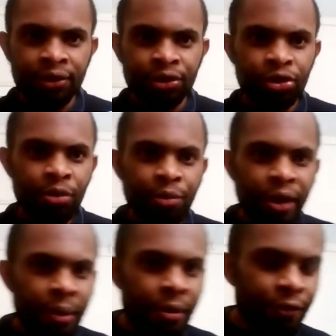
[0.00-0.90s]
I just want
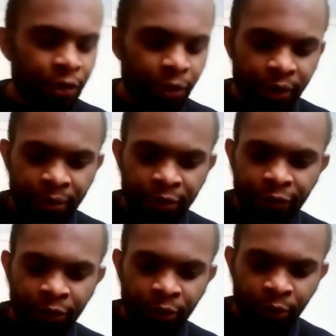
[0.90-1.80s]
to pray before we
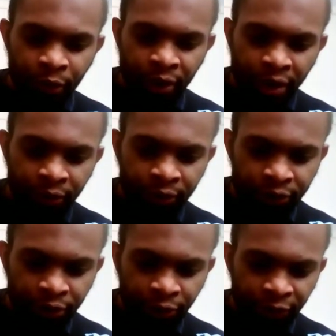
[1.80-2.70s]
before we're not
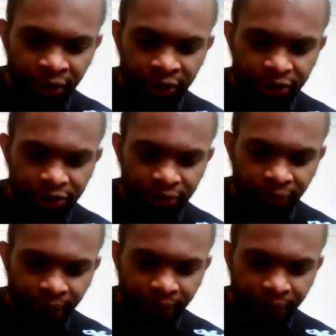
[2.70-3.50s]
to finish.